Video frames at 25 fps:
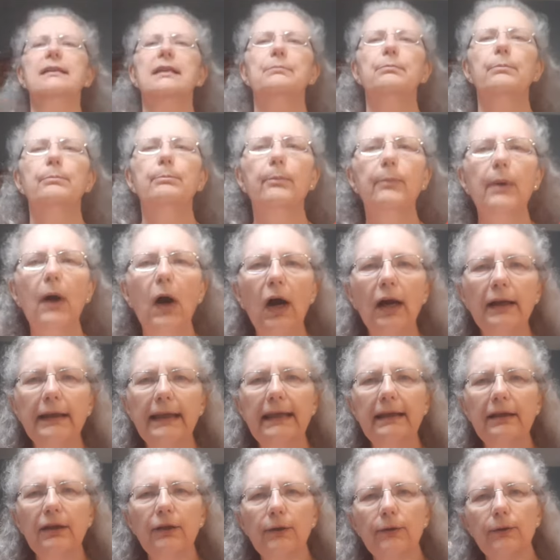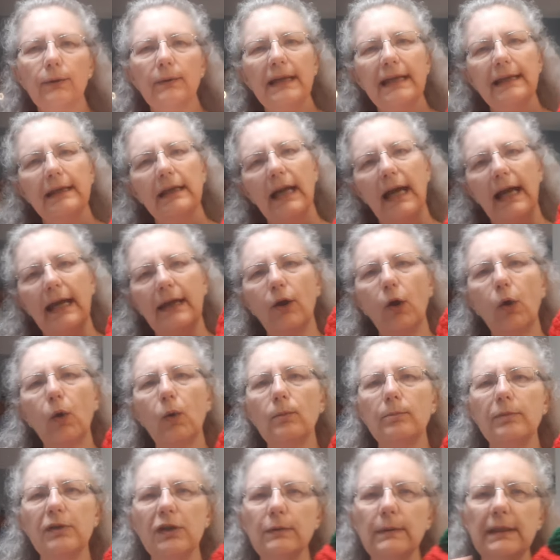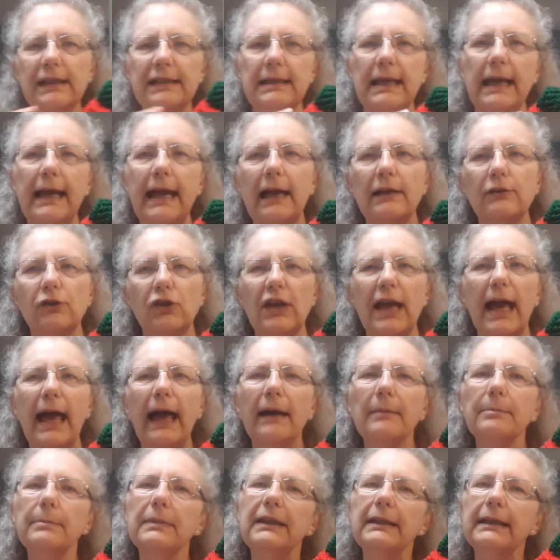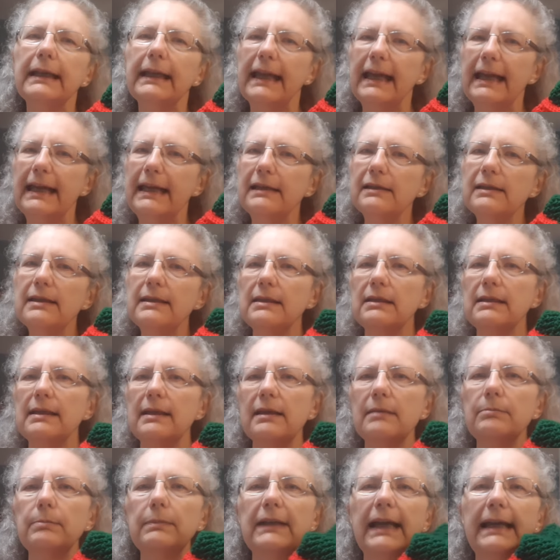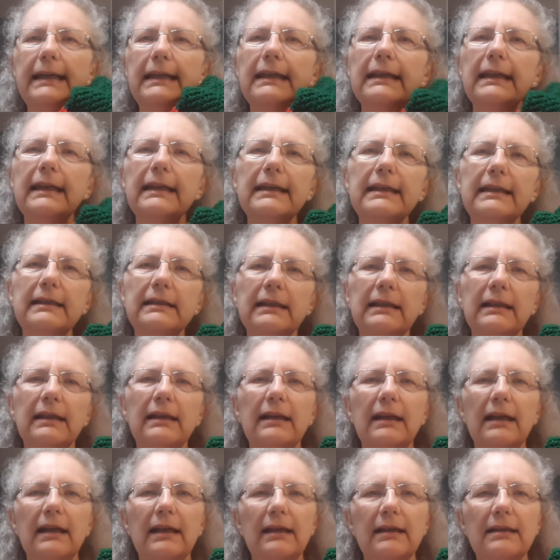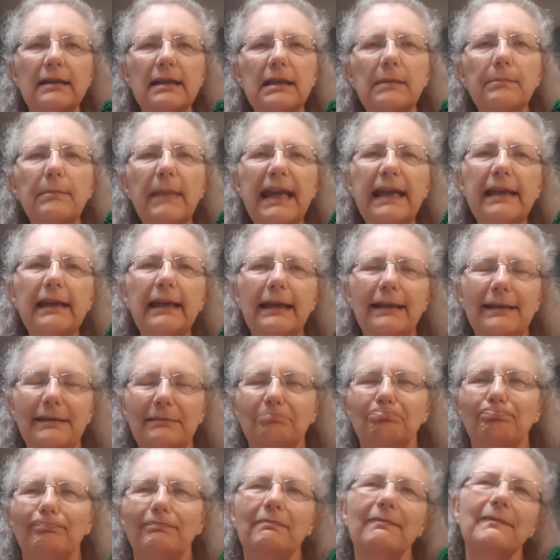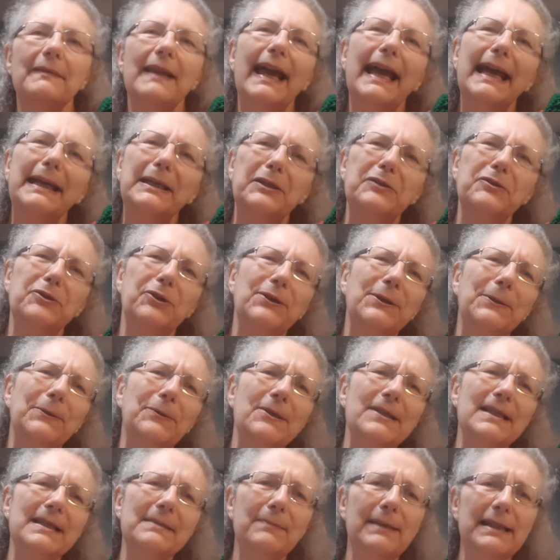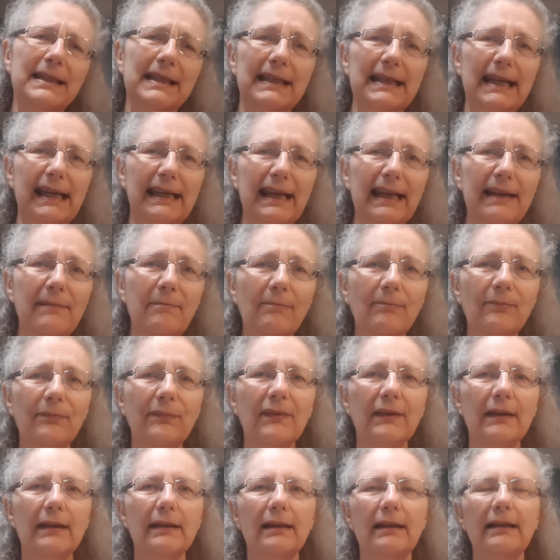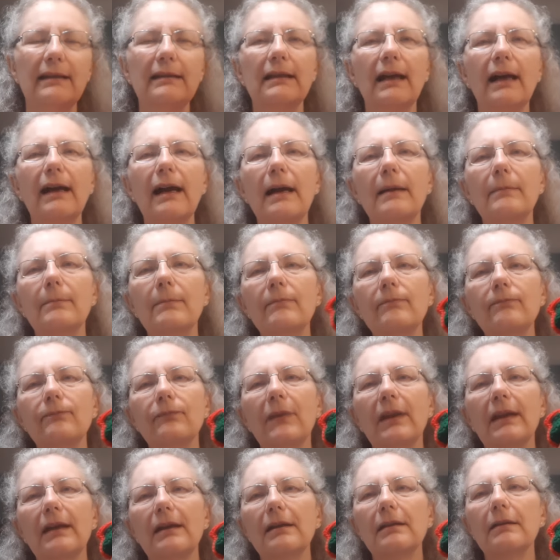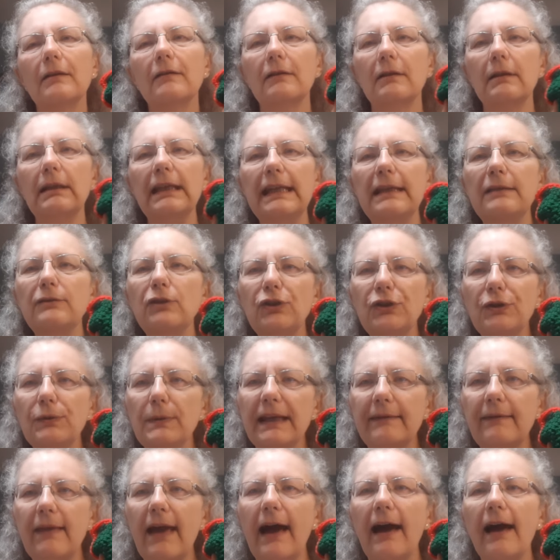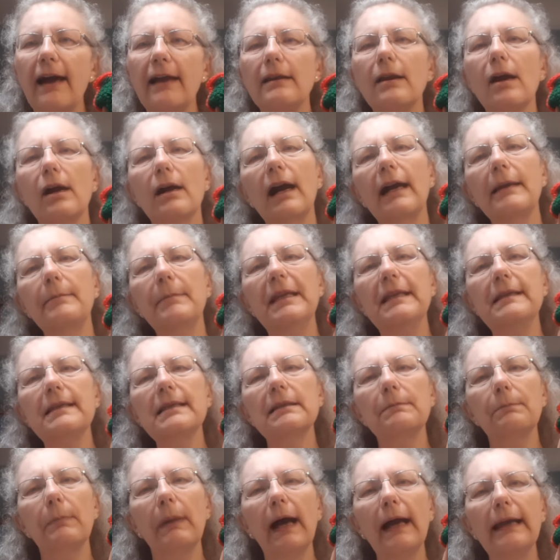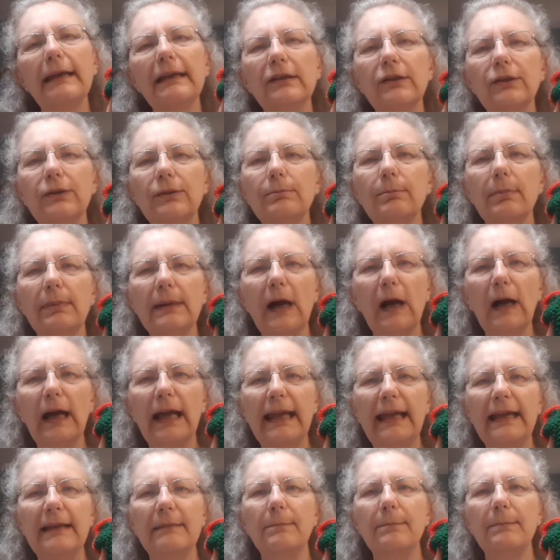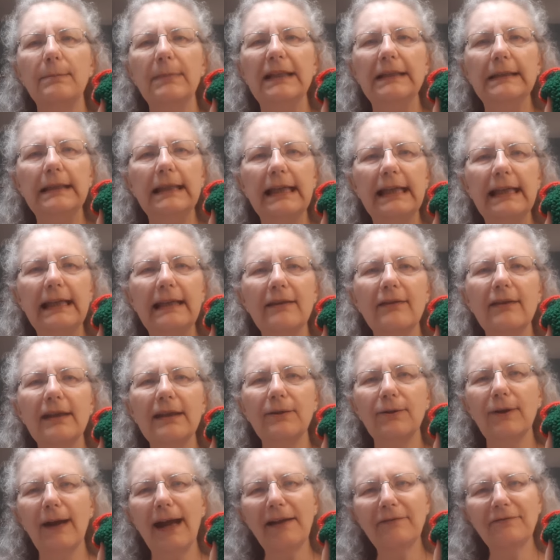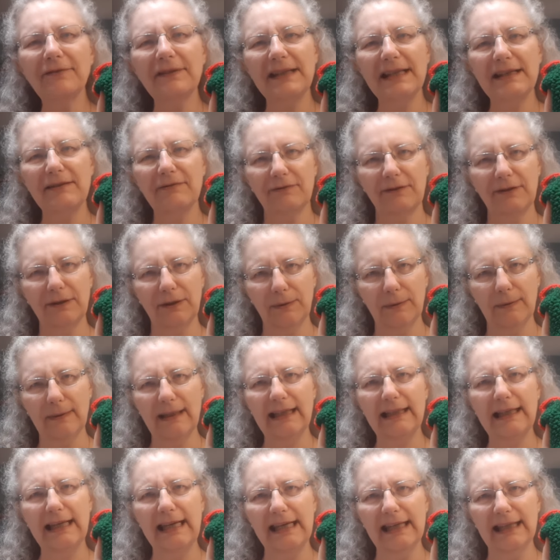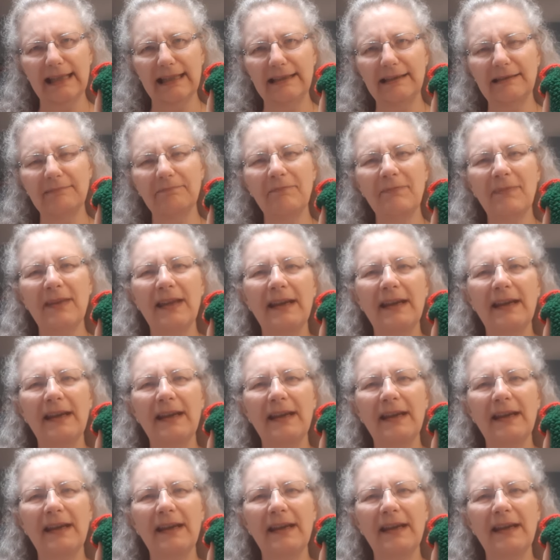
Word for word: to Boggy Creek, I hope to attach appliques to the blanket to make it extra Christmassy. Um, in doing that, I'm inspired by Billie, the crafty Floridian,